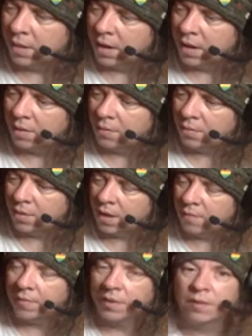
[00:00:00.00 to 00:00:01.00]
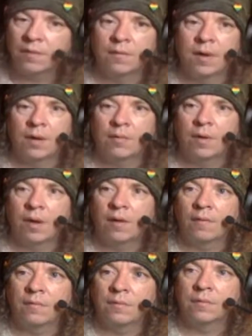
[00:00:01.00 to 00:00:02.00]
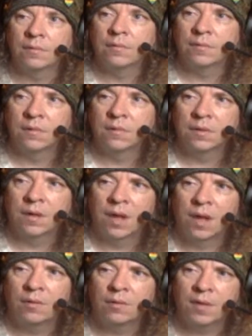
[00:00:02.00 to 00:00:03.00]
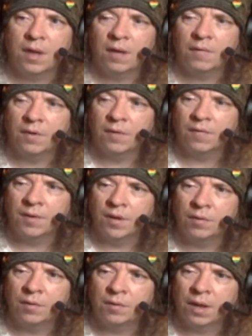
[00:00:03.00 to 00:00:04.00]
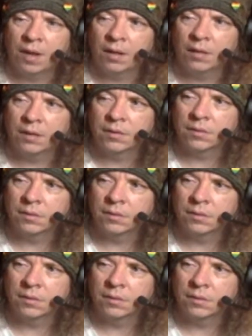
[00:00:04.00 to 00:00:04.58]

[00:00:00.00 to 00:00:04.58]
and I don't really have any. I don't have. I don't think I have any video to edit.